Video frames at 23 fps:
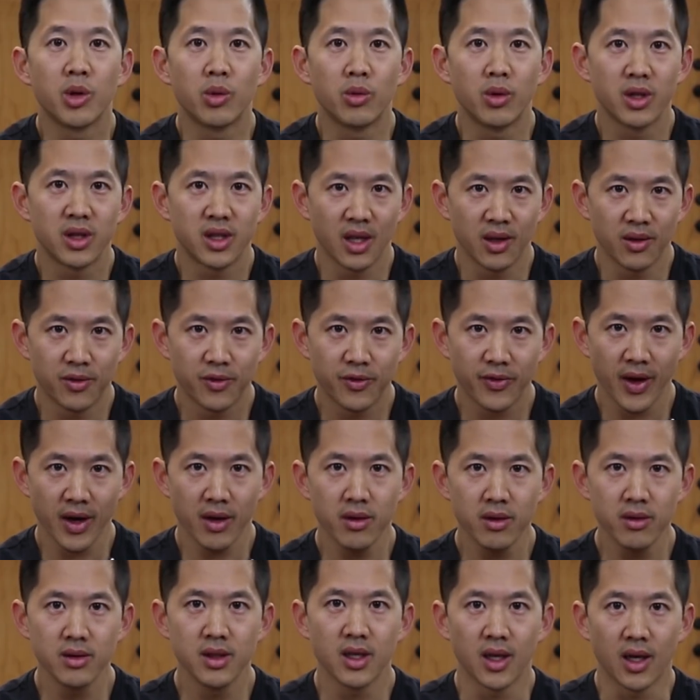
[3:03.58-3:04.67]
But what they've
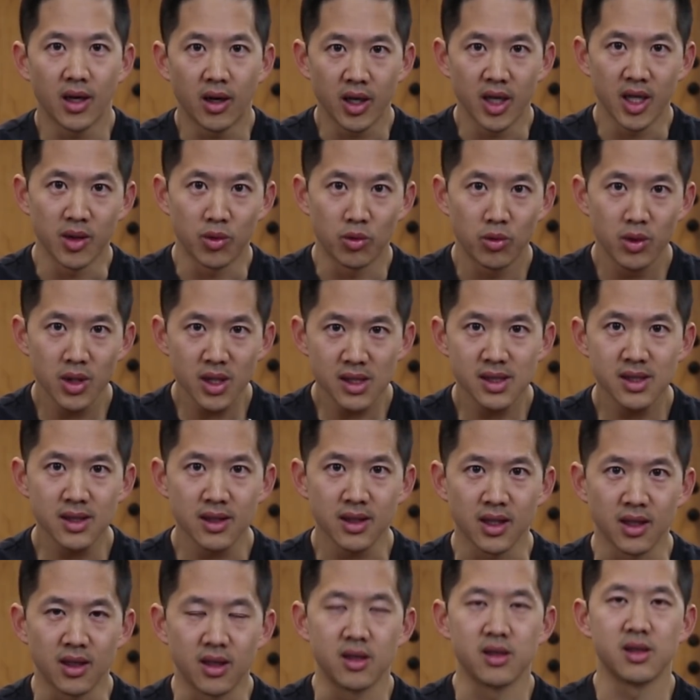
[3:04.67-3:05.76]
found in
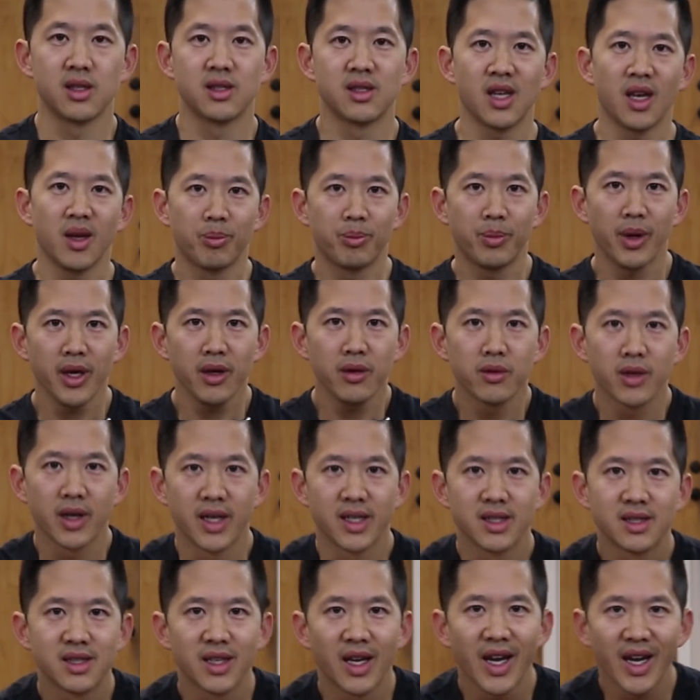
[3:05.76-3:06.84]
recent years is that bed
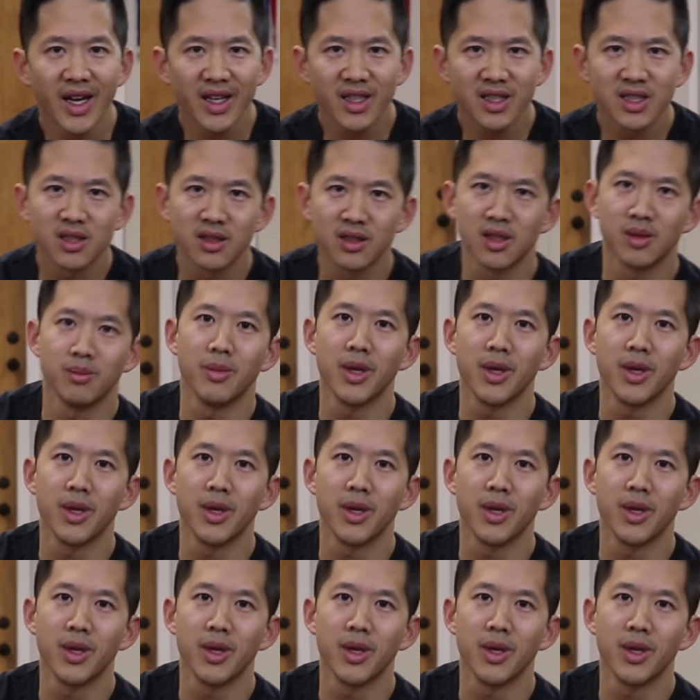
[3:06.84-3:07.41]
rest actually